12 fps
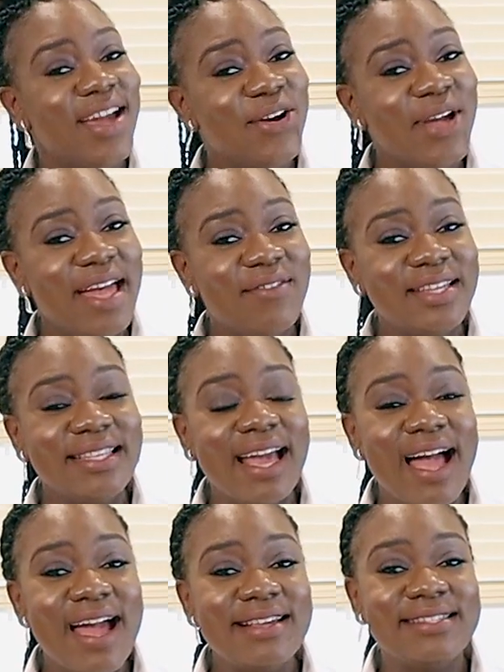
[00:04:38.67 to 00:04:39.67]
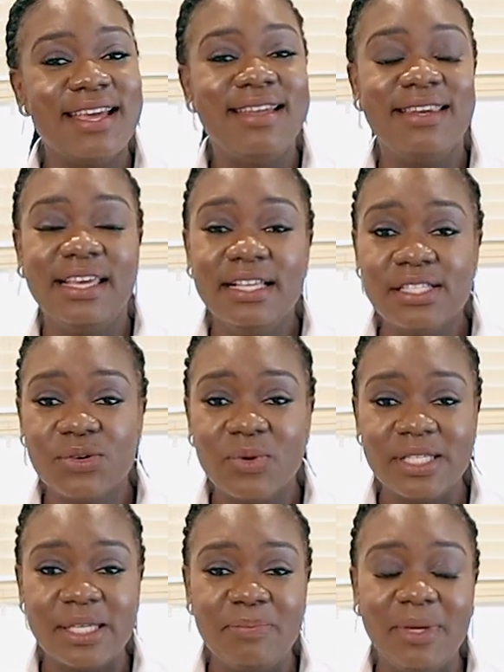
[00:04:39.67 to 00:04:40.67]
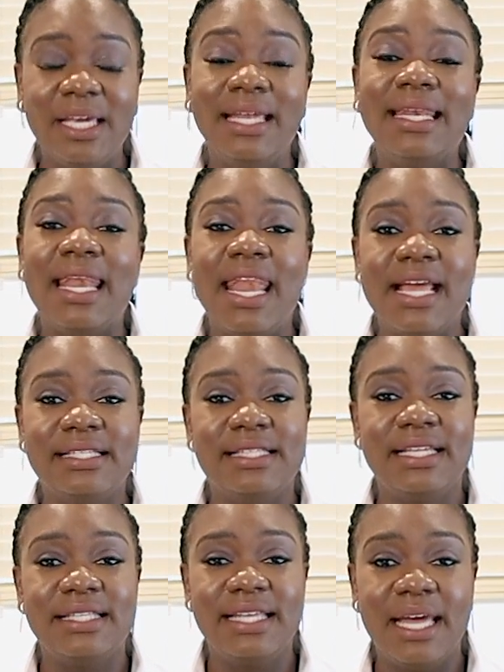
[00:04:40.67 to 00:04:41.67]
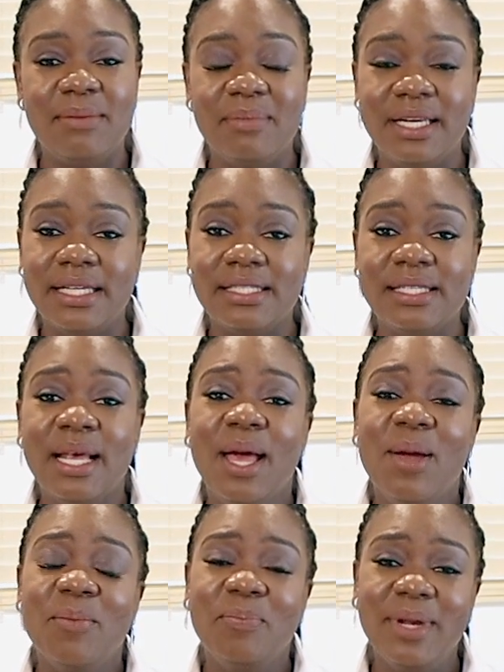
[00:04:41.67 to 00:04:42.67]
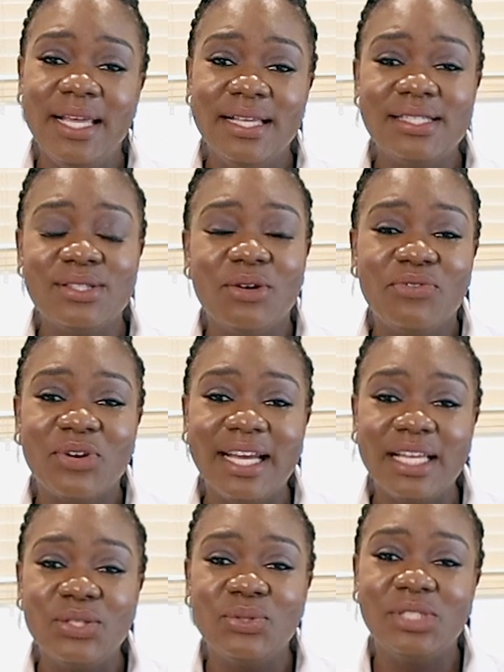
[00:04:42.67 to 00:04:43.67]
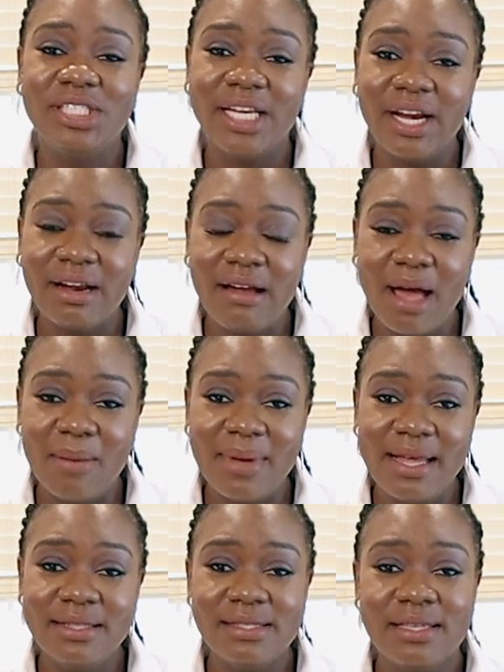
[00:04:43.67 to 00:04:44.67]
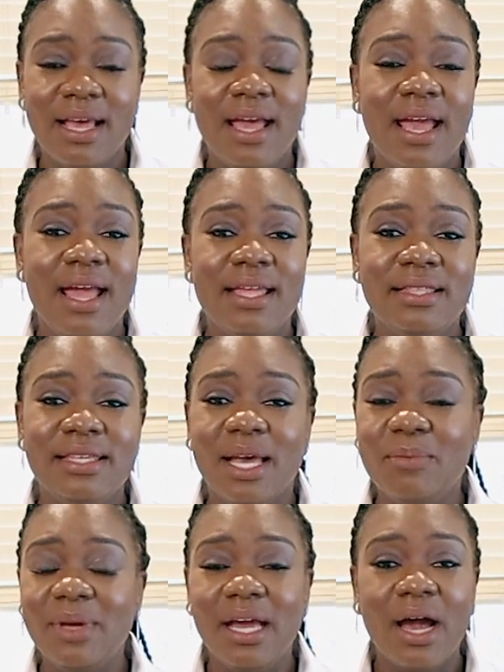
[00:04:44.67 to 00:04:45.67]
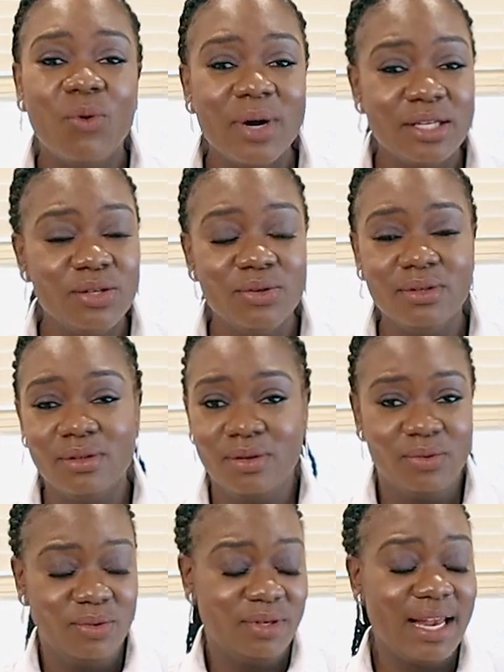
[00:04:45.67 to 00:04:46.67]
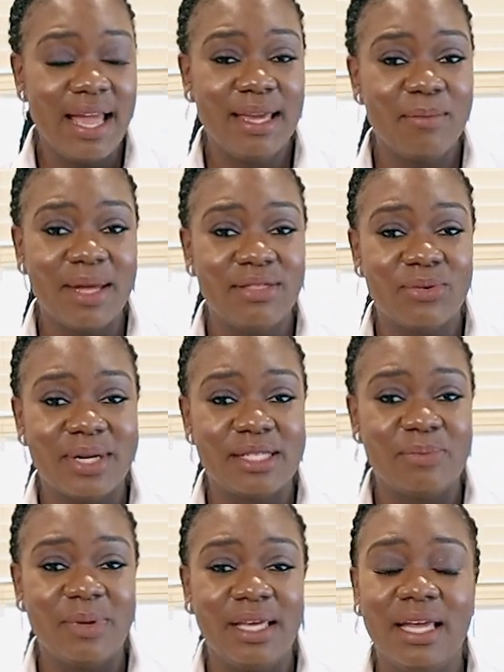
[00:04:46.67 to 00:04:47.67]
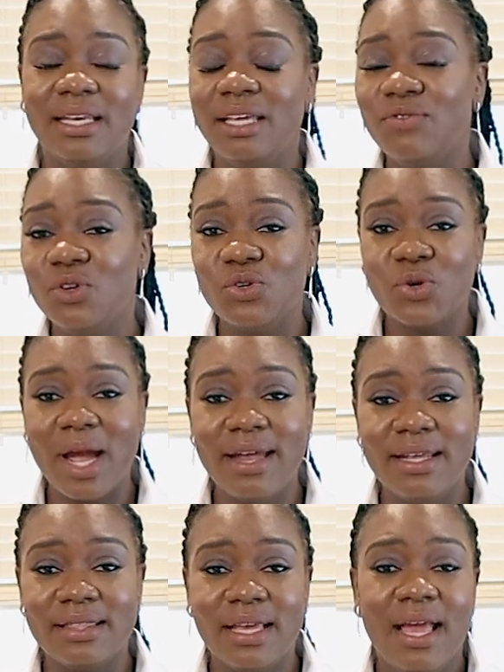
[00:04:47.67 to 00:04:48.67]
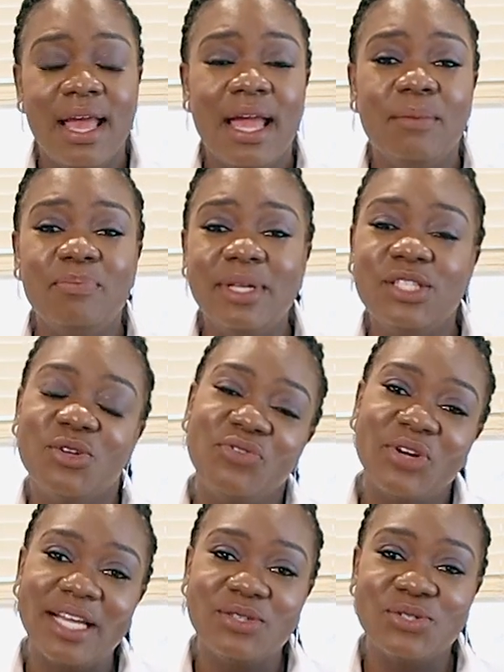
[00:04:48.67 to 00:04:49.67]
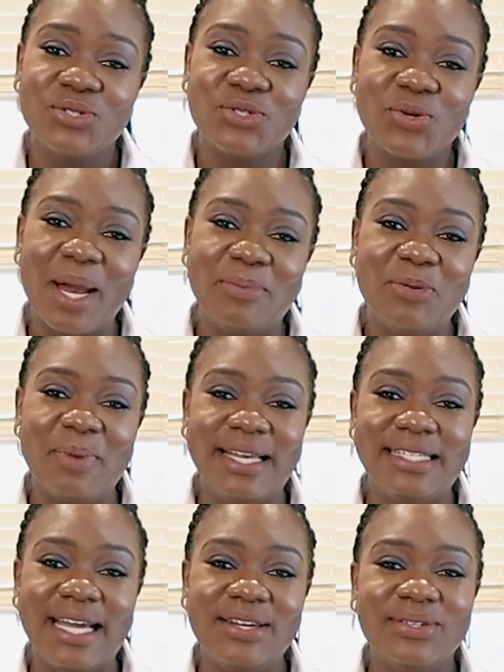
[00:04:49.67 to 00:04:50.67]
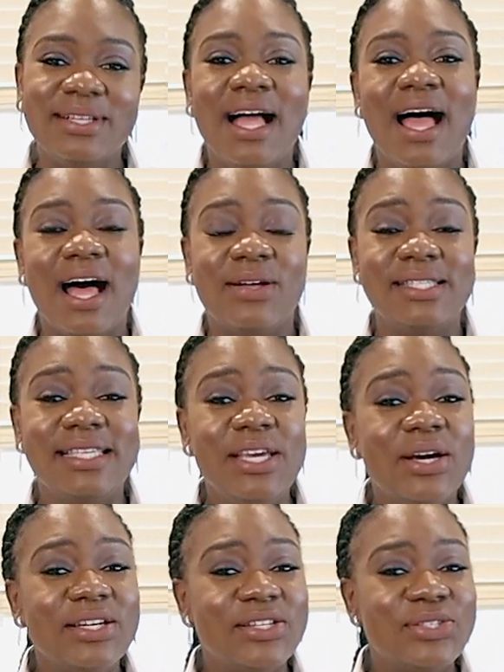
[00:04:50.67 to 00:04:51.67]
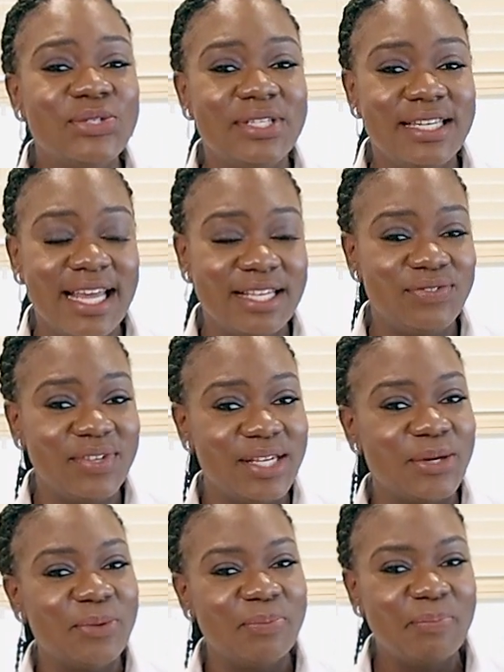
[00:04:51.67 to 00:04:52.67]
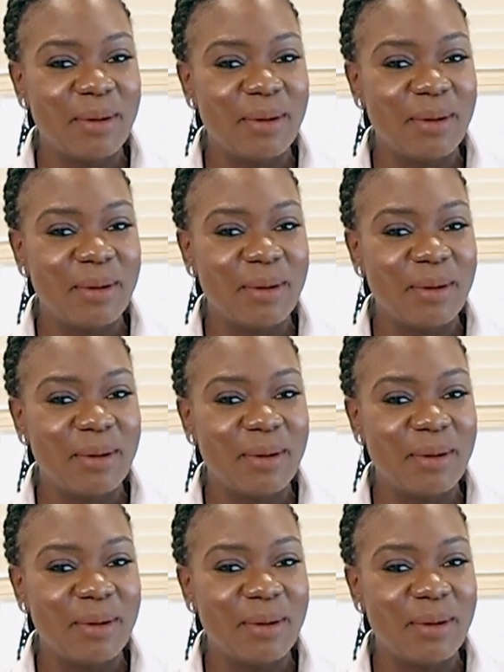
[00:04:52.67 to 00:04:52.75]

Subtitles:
There you have it guys, an easy recipe in less than 10 minutes. Please don't forget to share comments and tell me what you like about the recipe and if you tried it. And please don't forget to subscribe to my channel. I'll see you on to the next video.